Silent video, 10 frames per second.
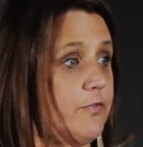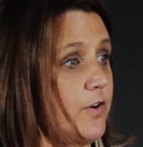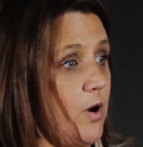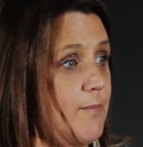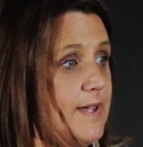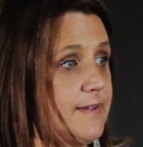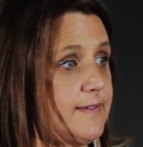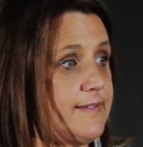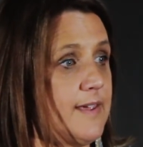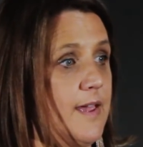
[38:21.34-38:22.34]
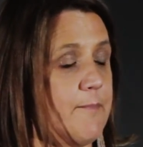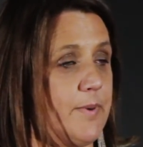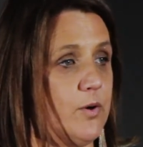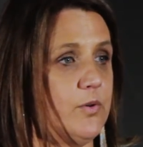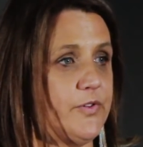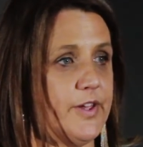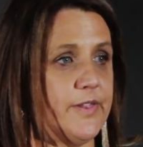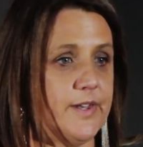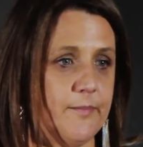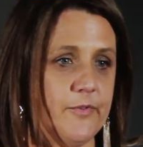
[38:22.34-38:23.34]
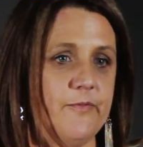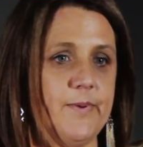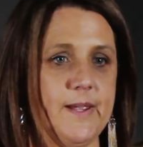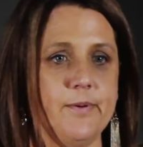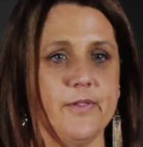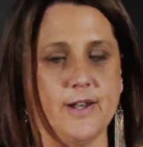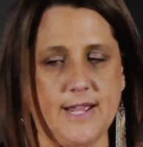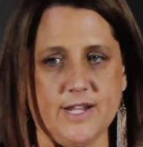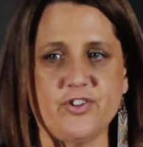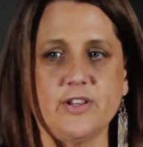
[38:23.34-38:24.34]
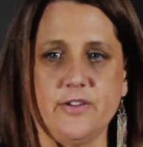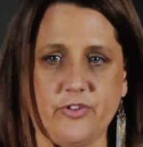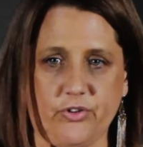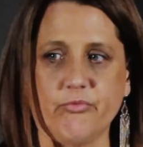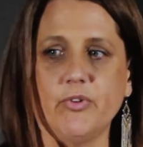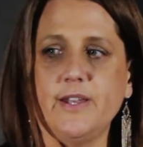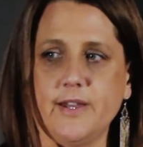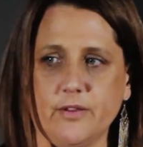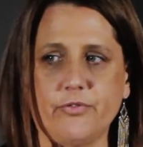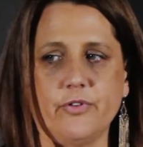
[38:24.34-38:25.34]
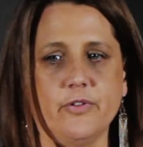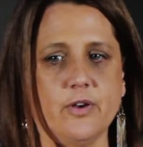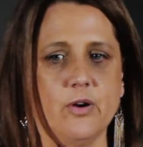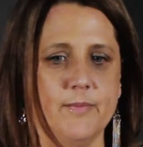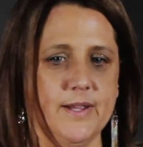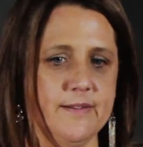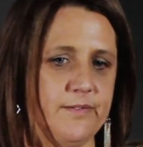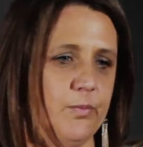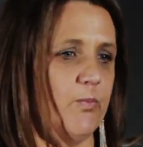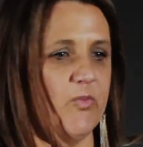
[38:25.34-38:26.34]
comments, but also the number of people that are actually just reading through the comments,